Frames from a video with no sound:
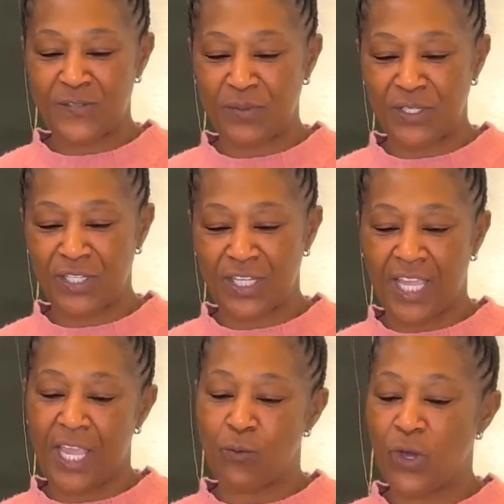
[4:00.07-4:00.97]
this book
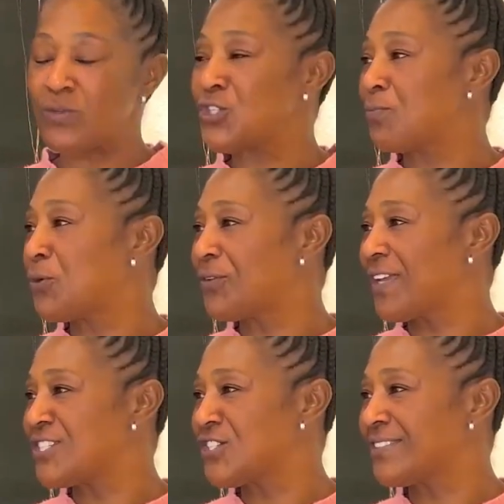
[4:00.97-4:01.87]
and what was your
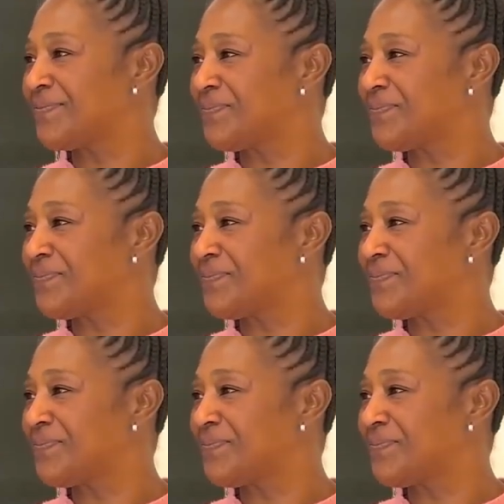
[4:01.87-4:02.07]
motivation?